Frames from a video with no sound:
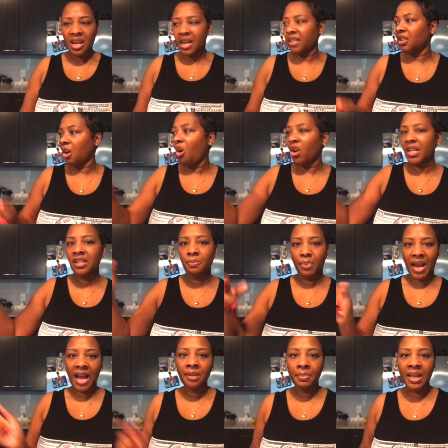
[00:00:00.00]
It's all these
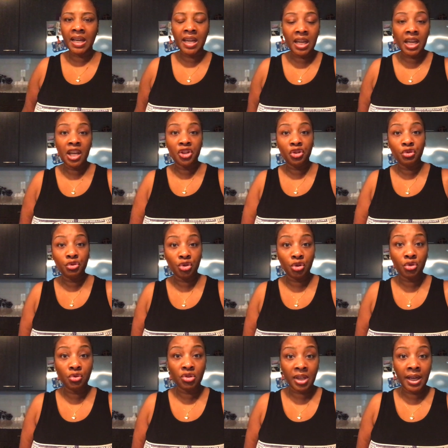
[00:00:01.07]
black men in here and you
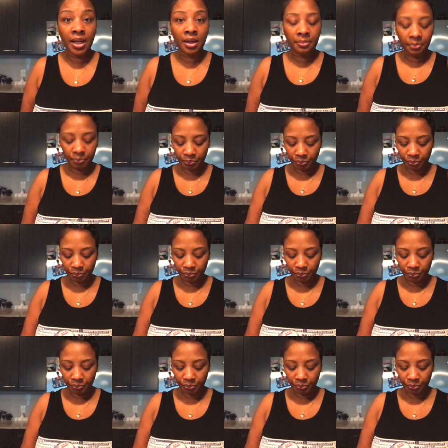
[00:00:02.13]
choose him?